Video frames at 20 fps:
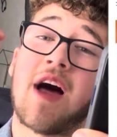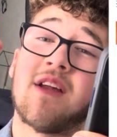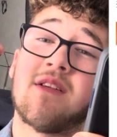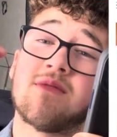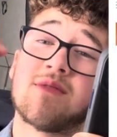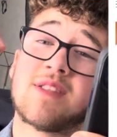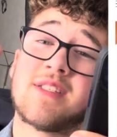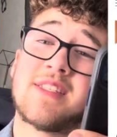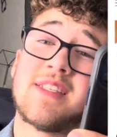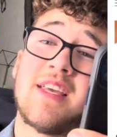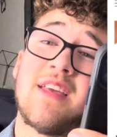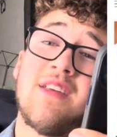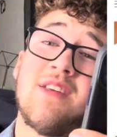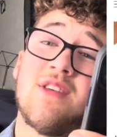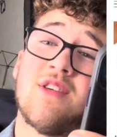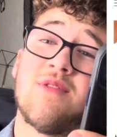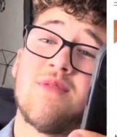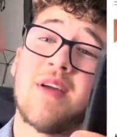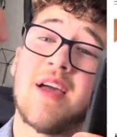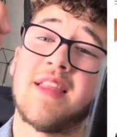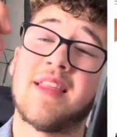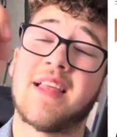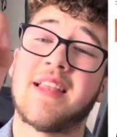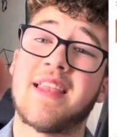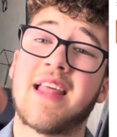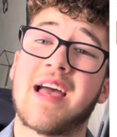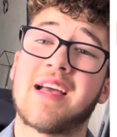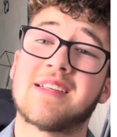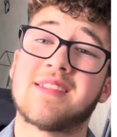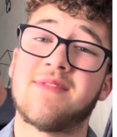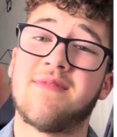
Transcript: and I will see you in the next